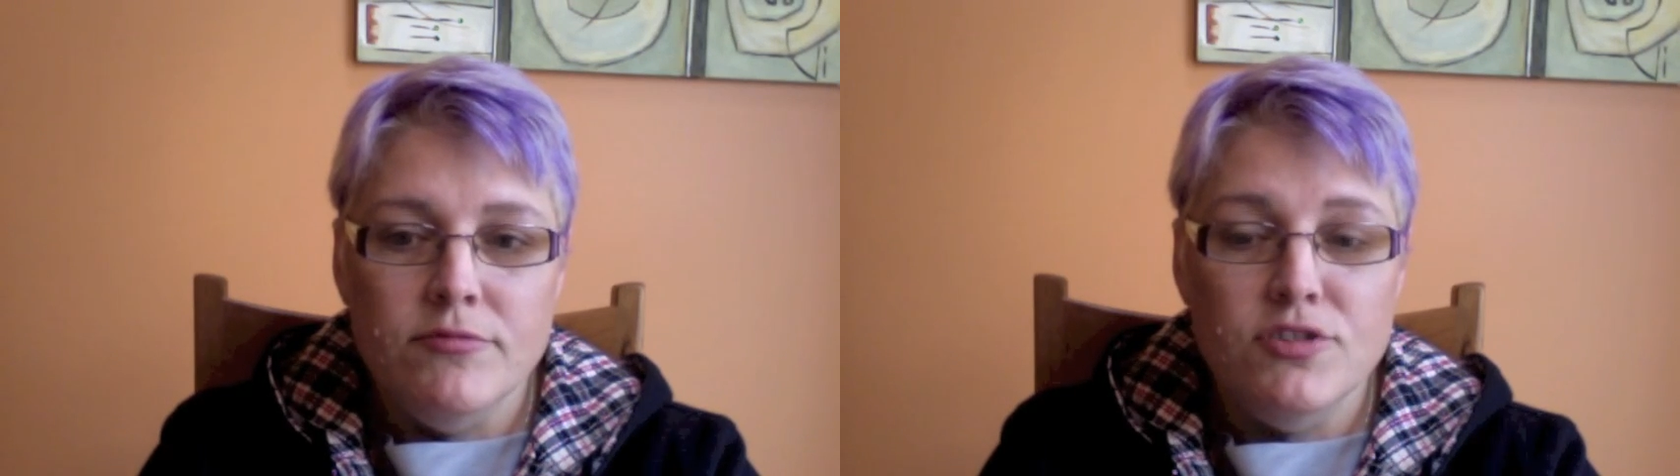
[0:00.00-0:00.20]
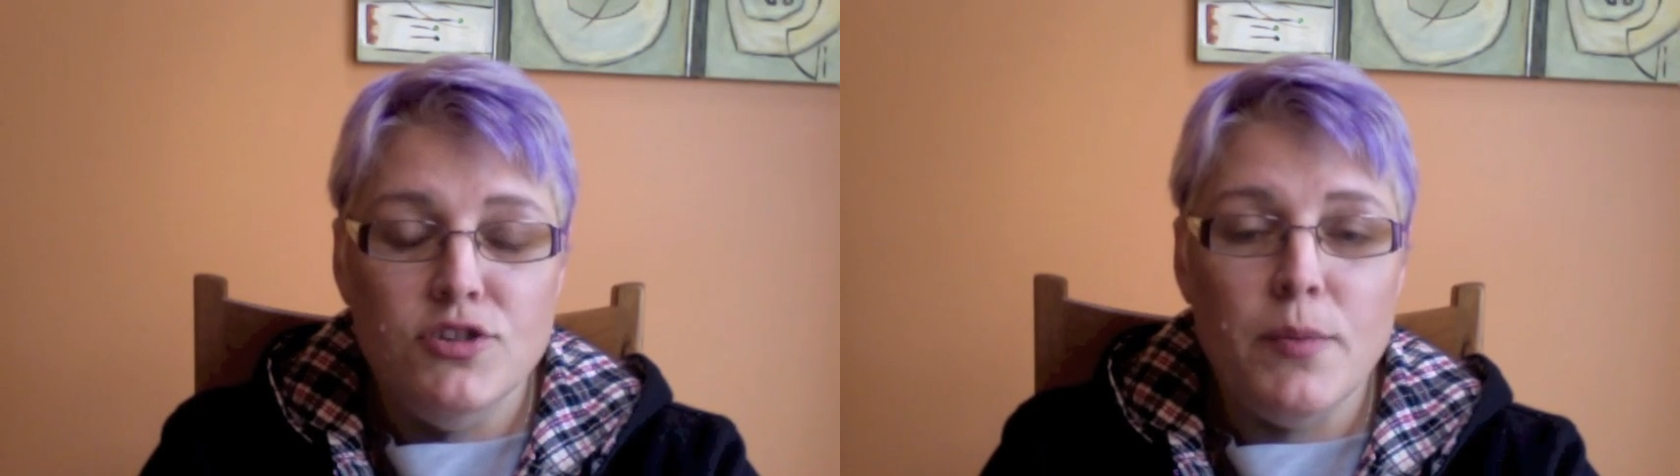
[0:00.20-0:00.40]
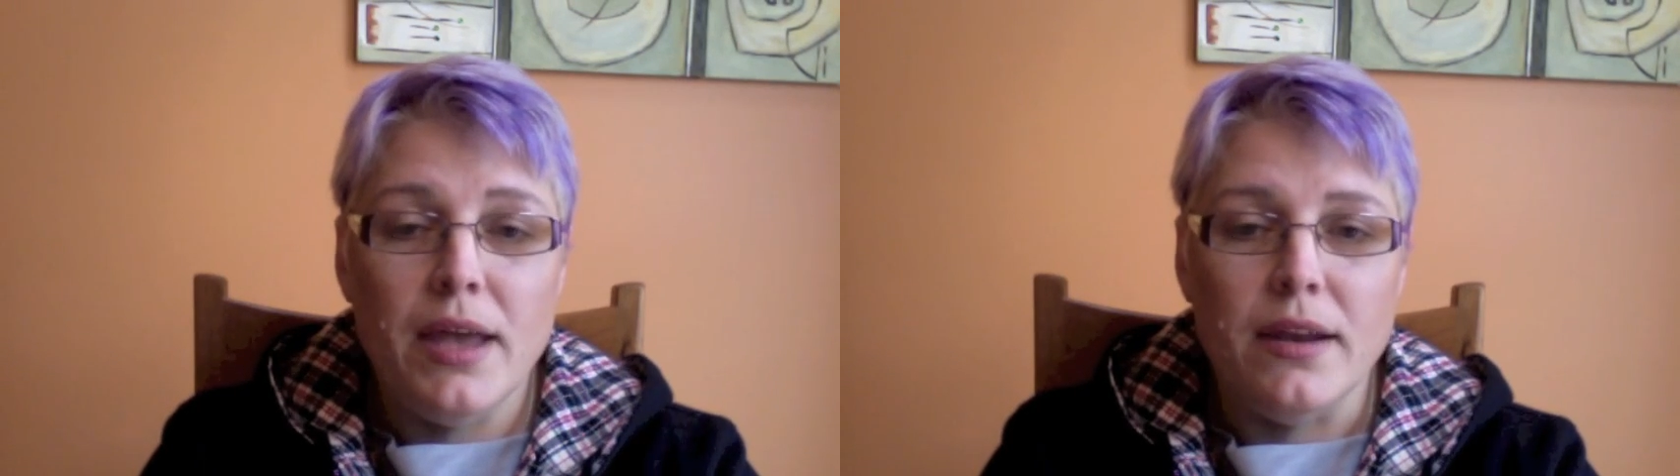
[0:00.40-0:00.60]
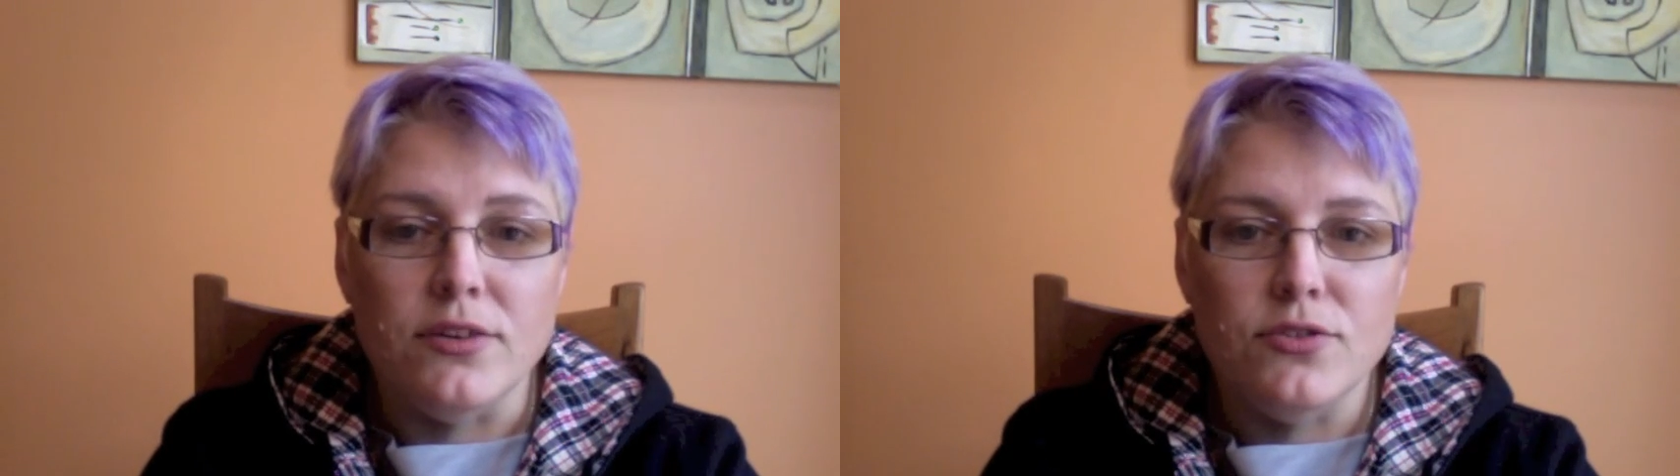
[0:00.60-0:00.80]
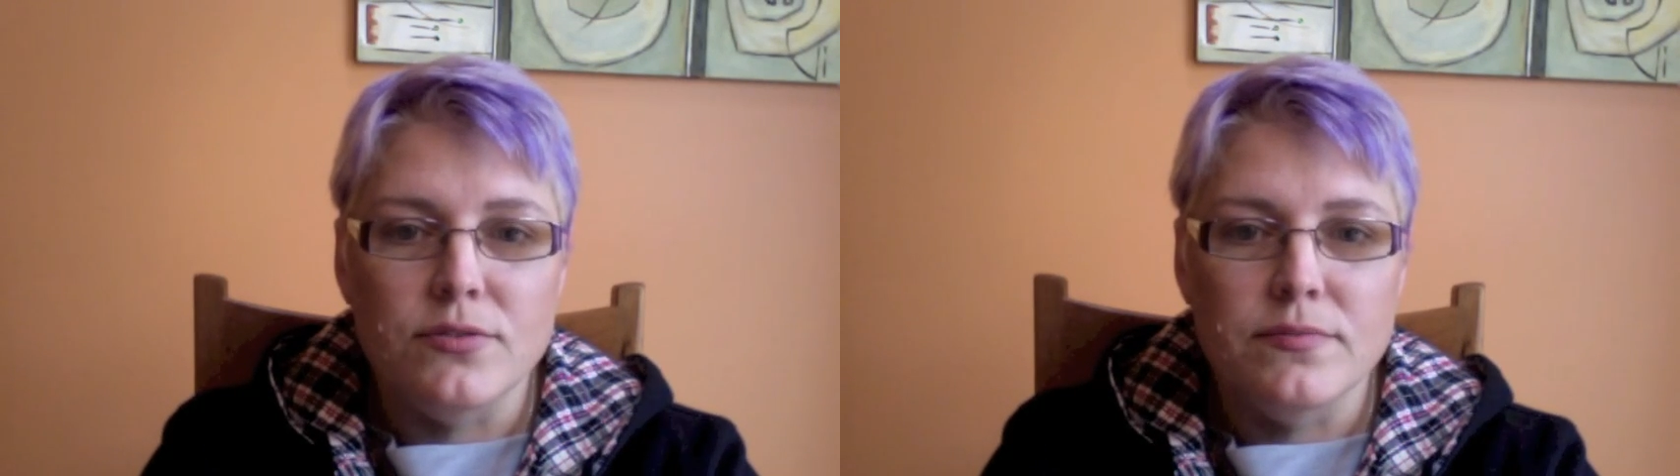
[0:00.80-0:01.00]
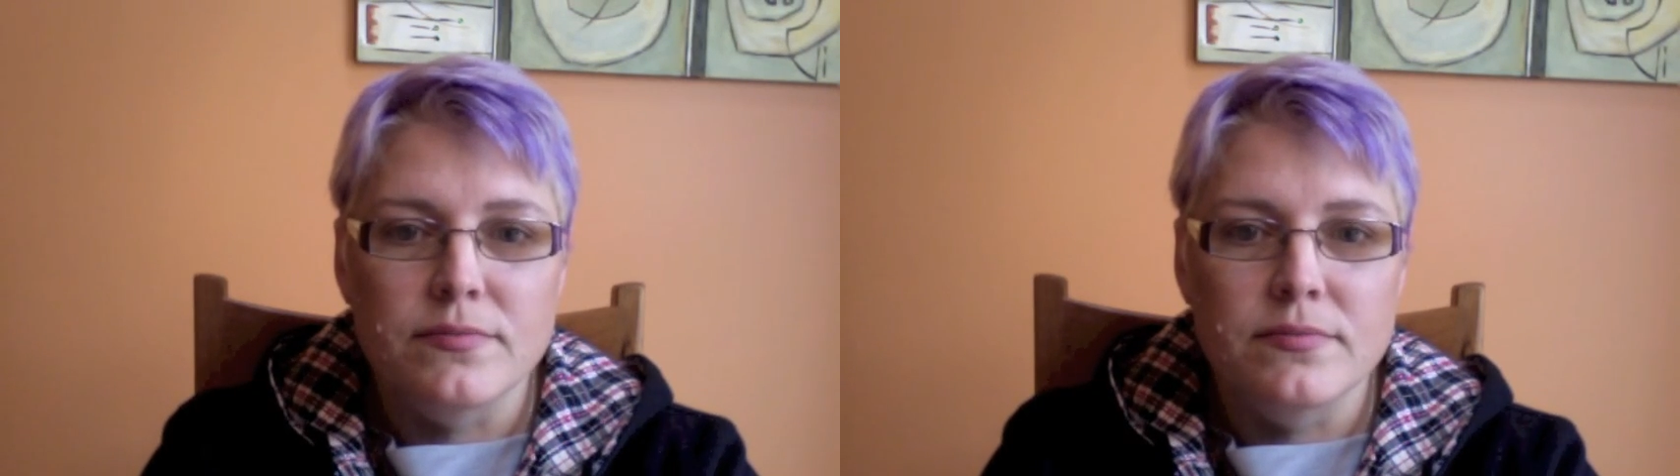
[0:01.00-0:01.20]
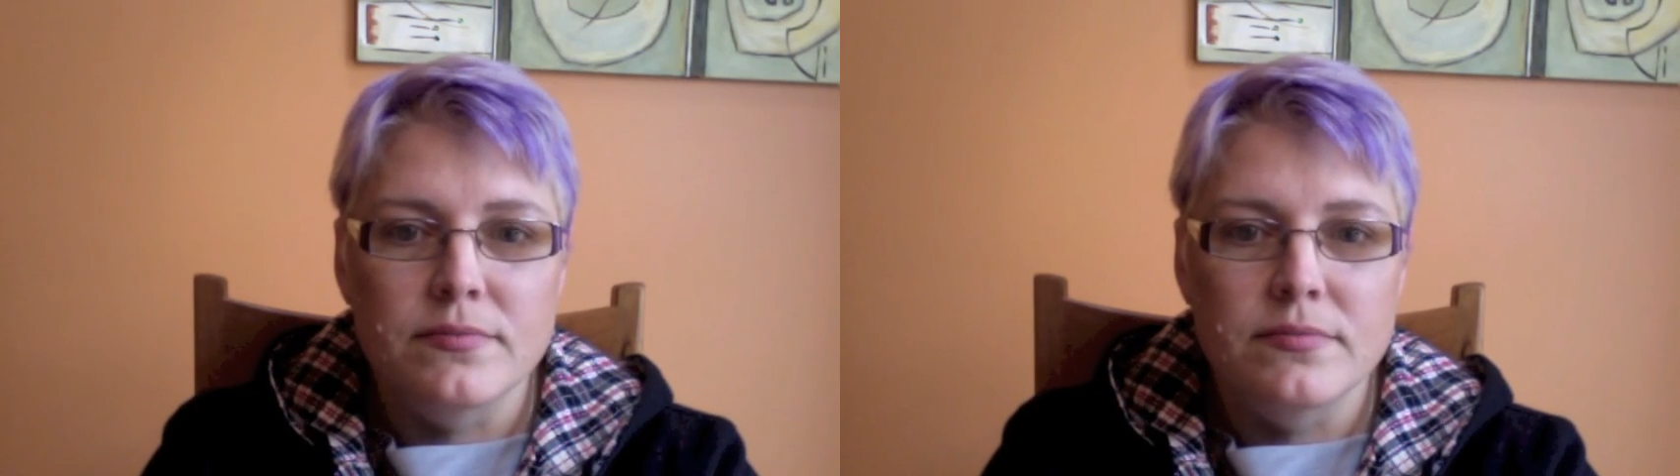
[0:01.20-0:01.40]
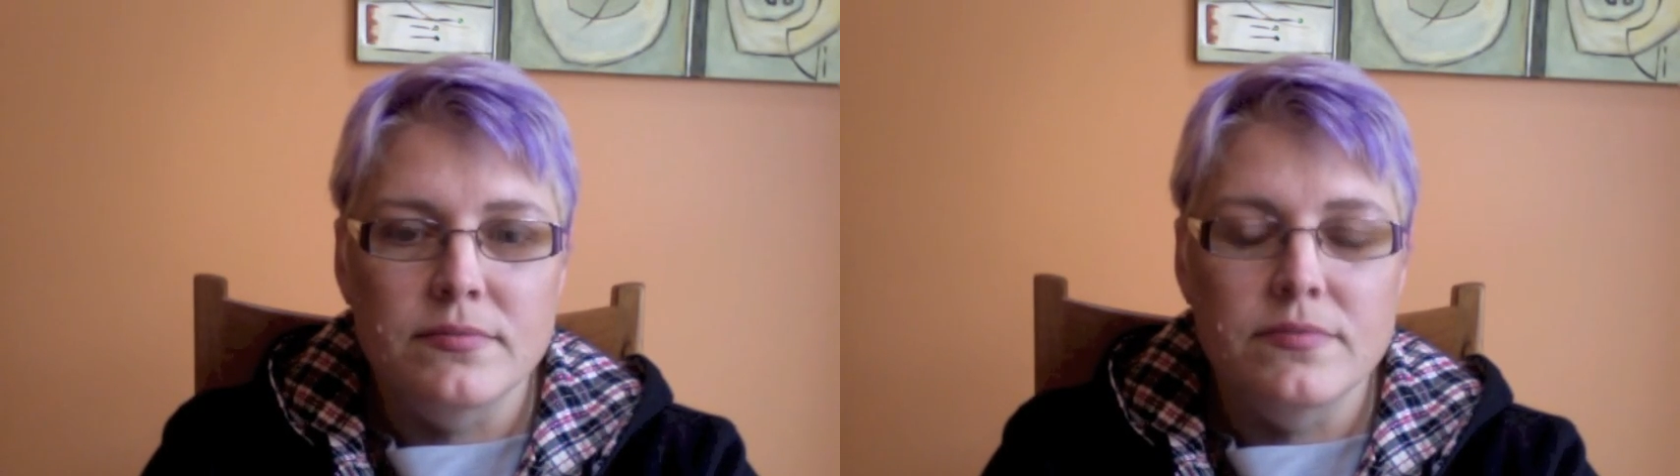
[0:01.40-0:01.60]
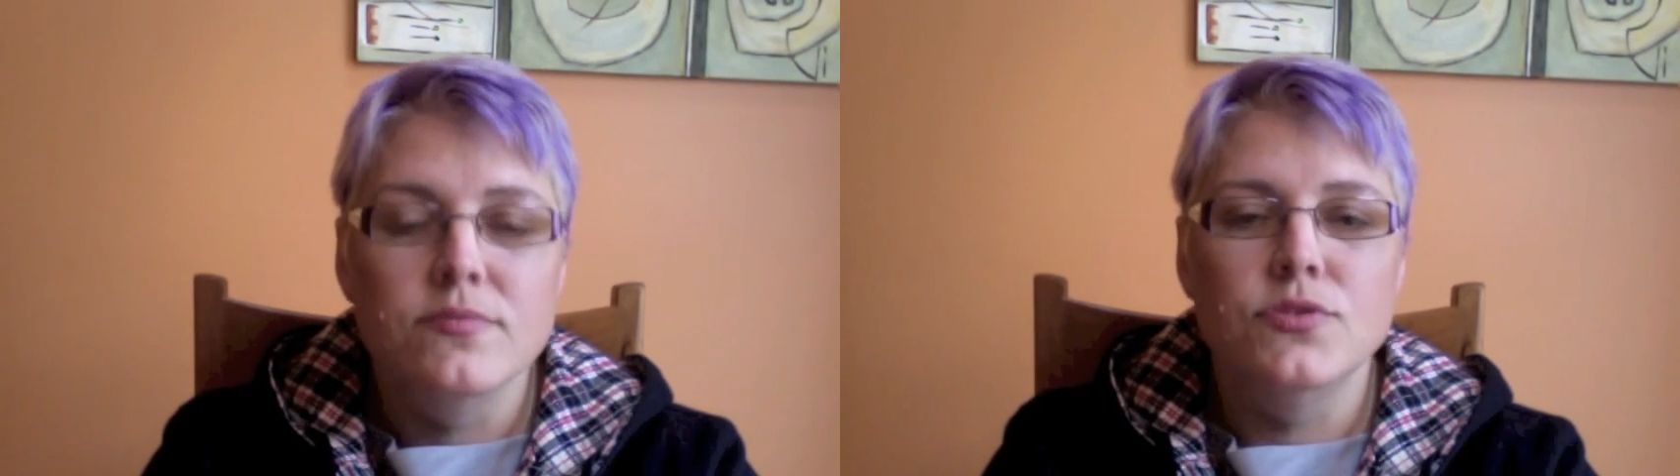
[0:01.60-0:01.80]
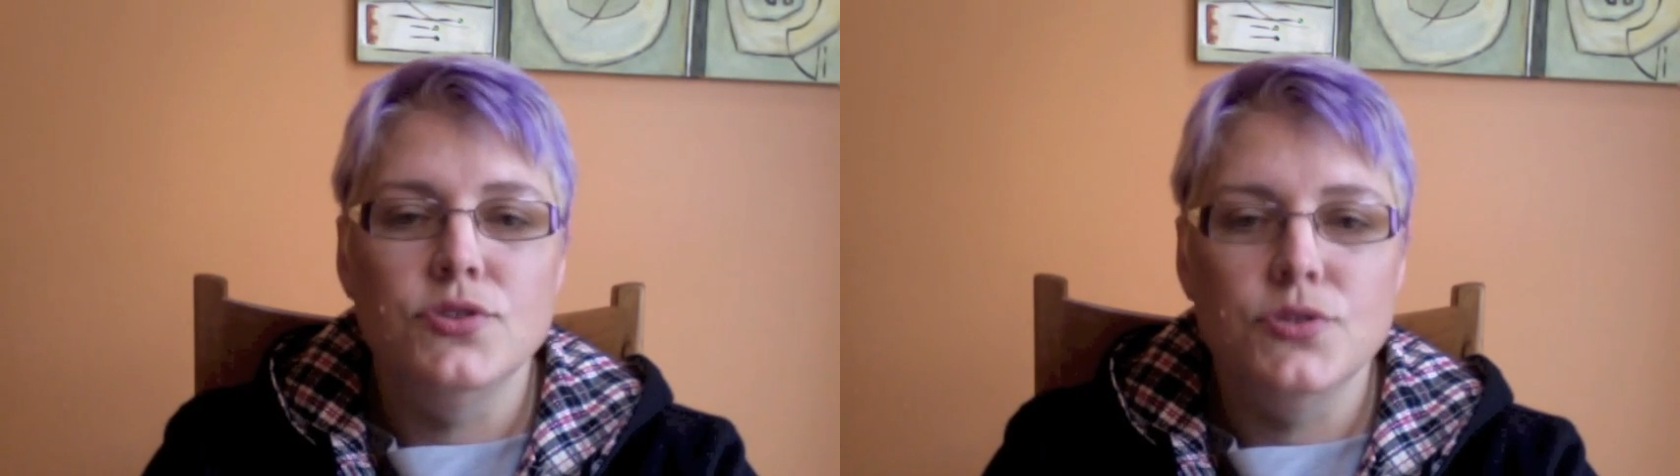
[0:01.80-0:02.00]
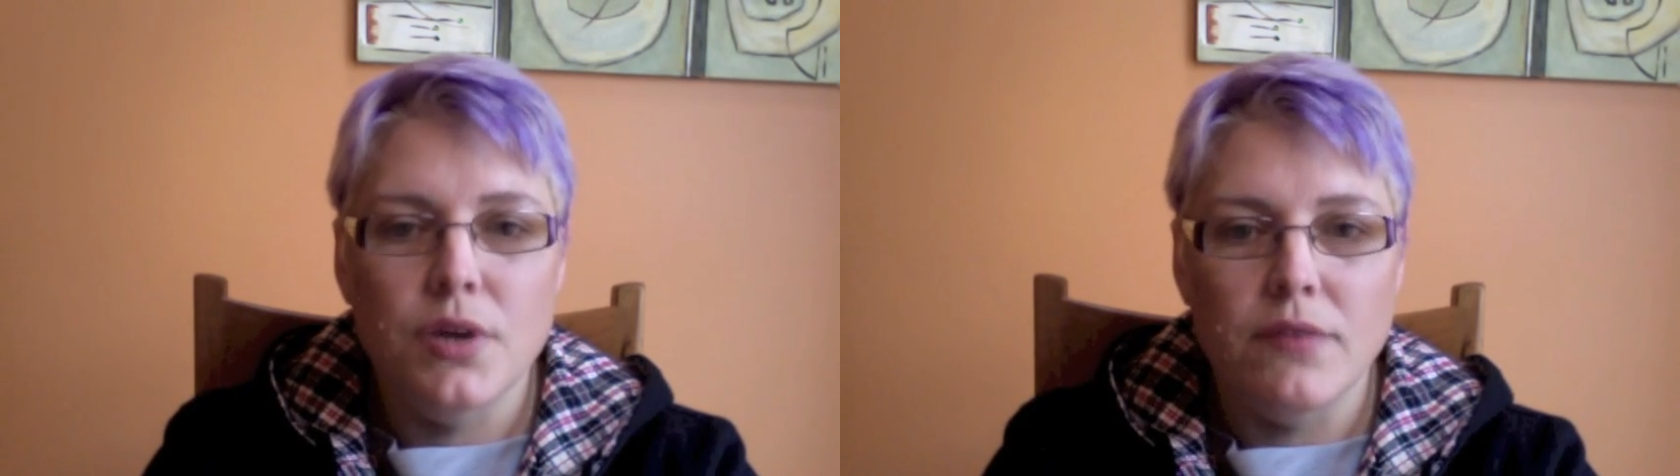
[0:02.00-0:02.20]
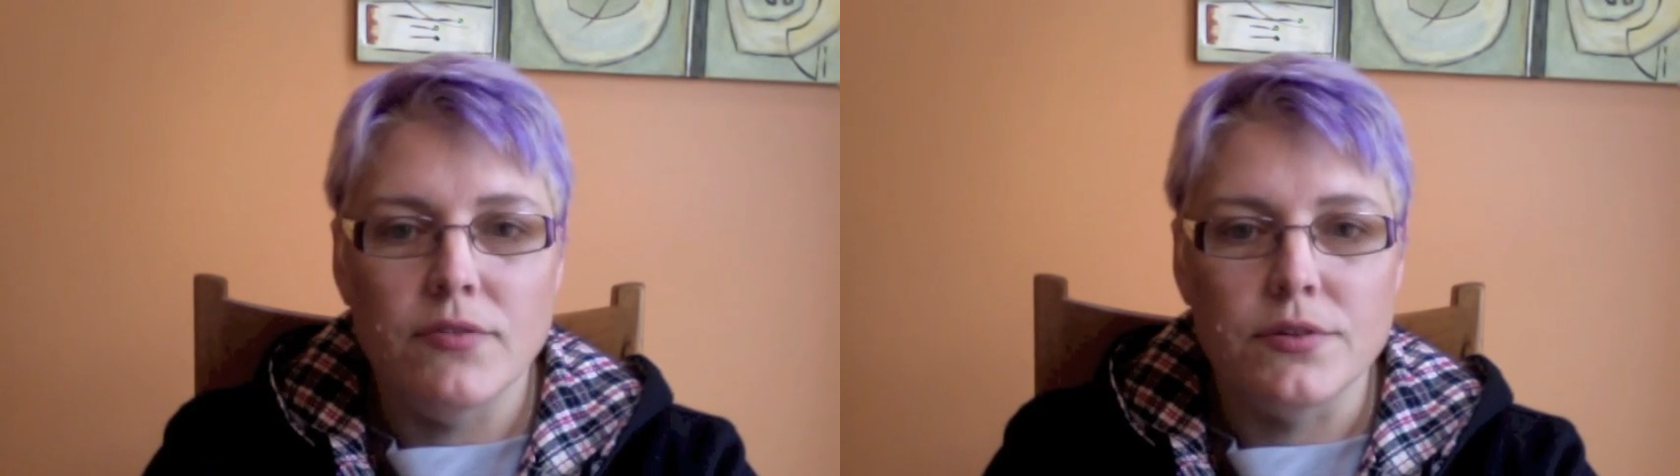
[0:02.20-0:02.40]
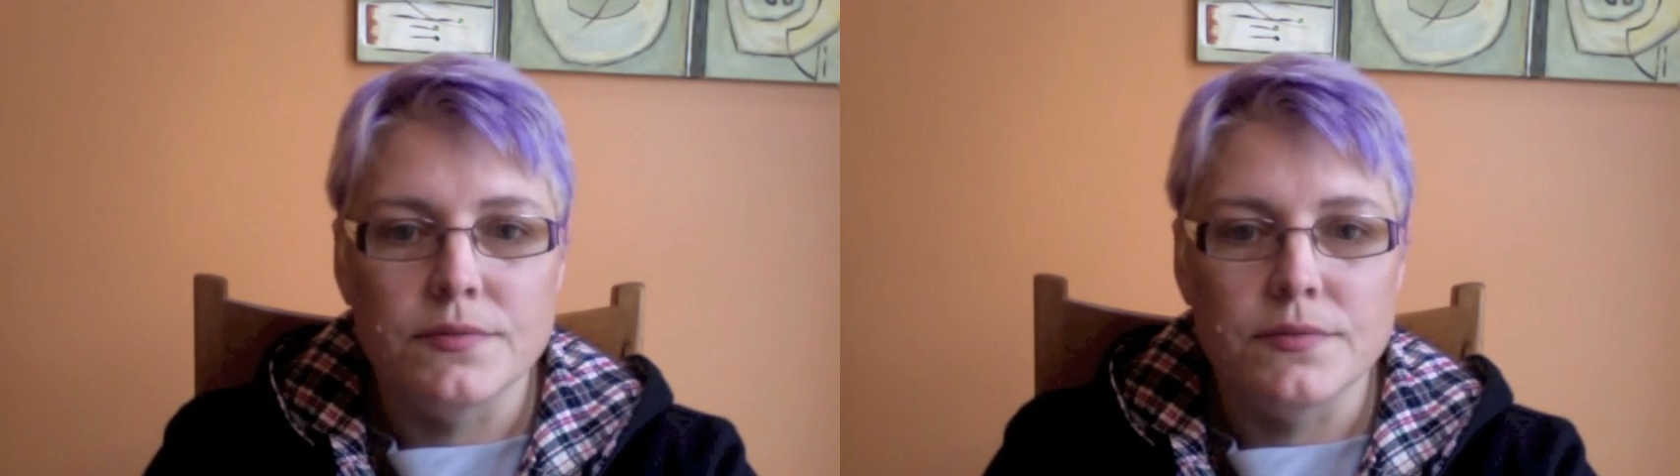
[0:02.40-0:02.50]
to manage, to govern.